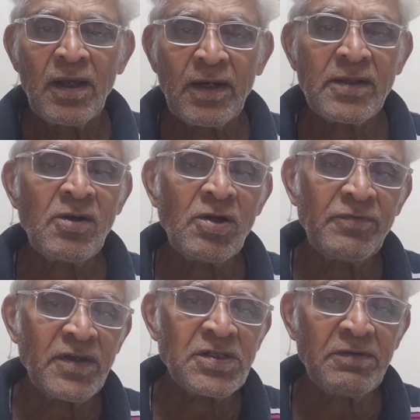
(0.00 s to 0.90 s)
Let us not
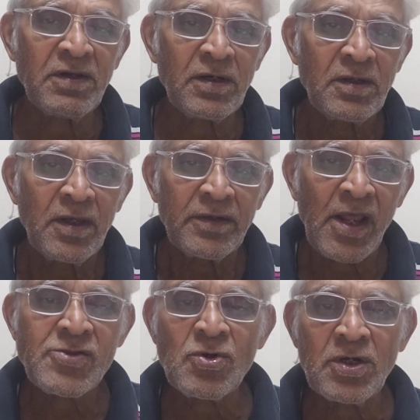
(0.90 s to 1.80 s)
waste our
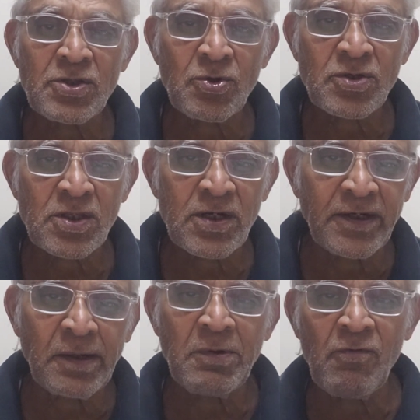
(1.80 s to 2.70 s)
natural resources. Let
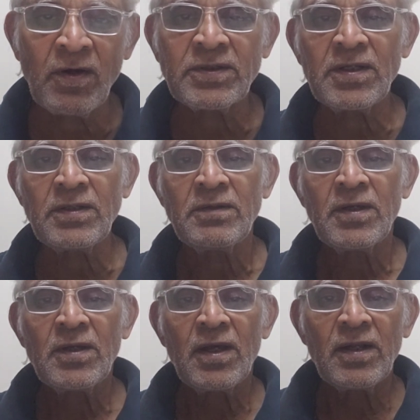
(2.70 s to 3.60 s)
it be water.
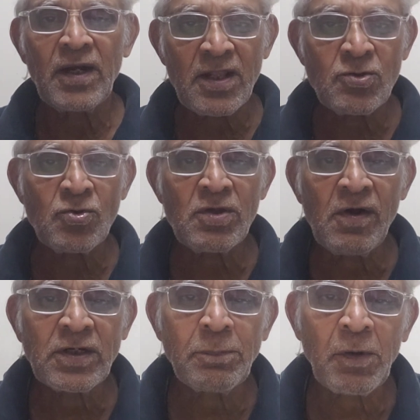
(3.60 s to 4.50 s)
Let us use the
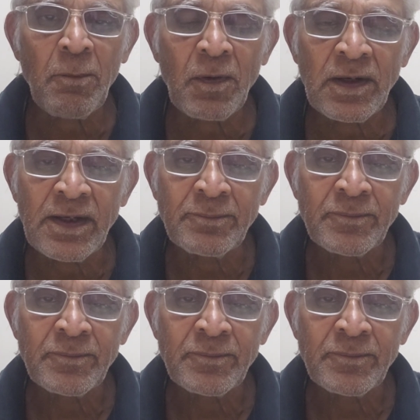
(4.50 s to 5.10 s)
water properly.